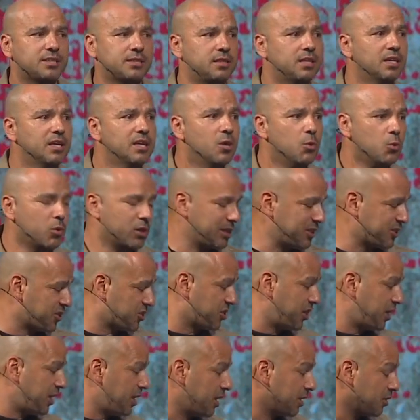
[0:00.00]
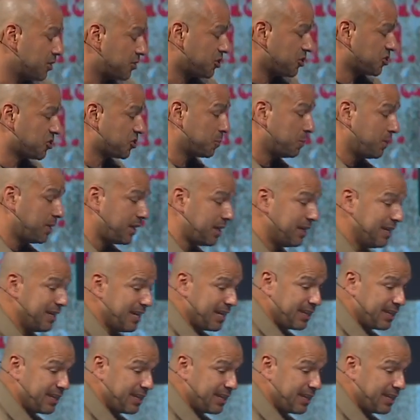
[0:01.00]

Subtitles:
And we're going to see here in just a minute.